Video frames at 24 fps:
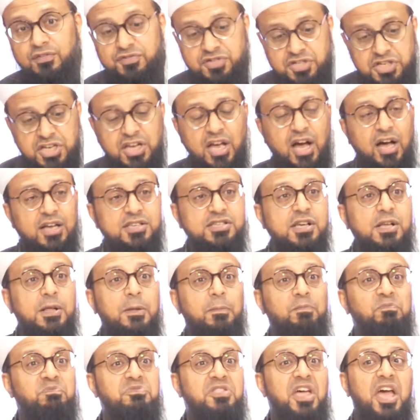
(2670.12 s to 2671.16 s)
of Shias,
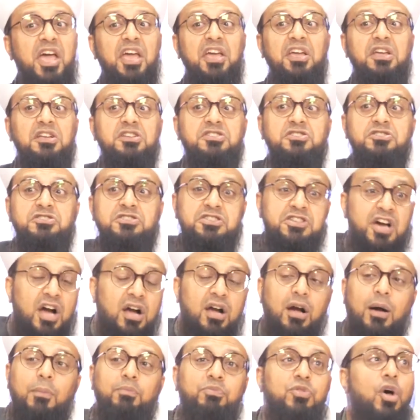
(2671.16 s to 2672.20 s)
they
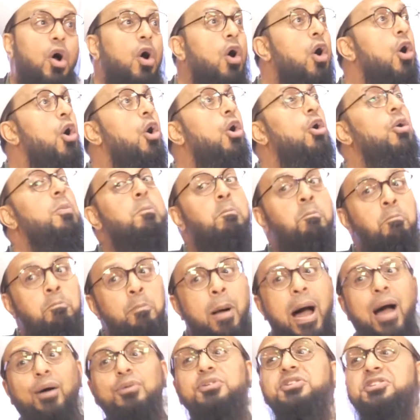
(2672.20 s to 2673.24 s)
dug up the whole
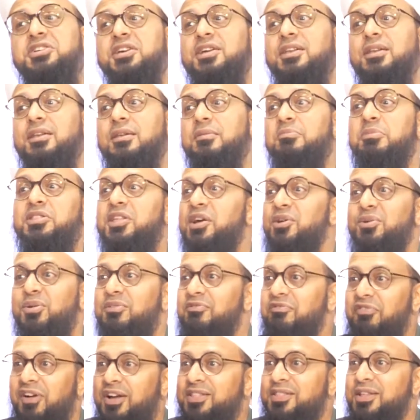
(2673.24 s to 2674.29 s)
mountain, but they
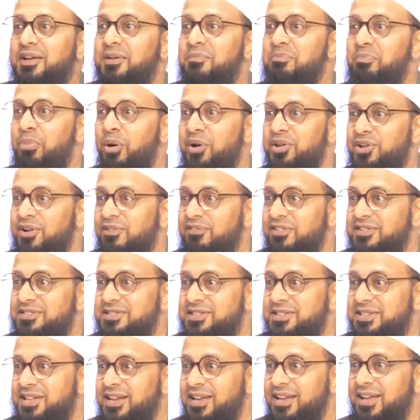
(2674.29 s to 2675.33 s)
couldn't find the body of
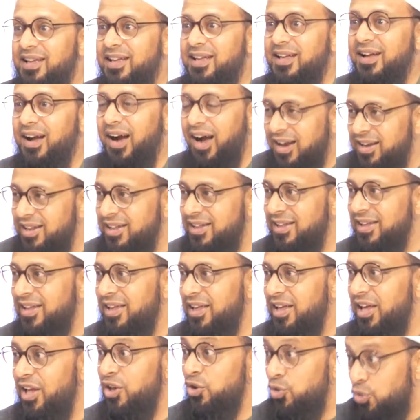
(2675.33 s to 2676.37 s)
Hazrat Ali
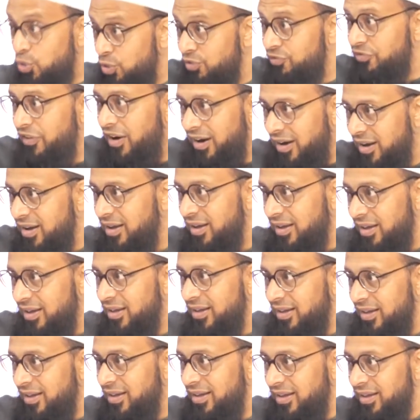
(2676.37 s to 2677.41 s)
in Kufa.
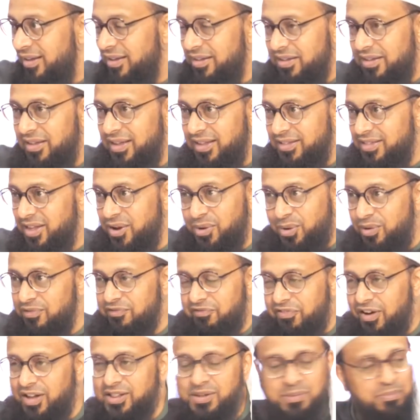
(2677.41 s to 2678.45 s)
They couldn't
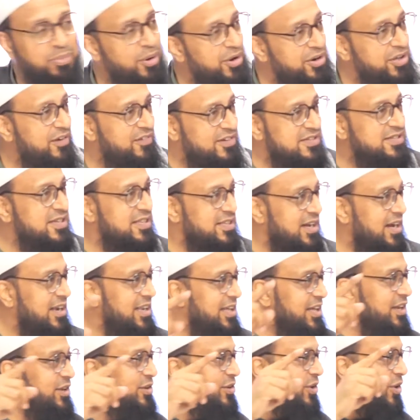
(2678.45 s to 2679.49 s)
find the body of Hazrat
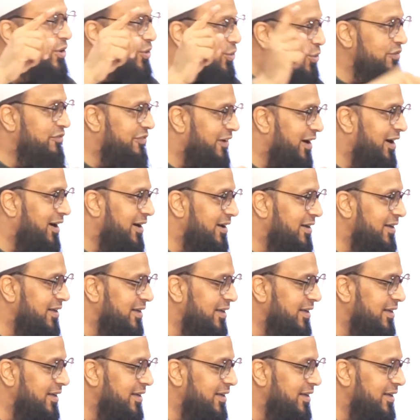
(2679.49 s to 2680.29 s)
Ali in Kufa.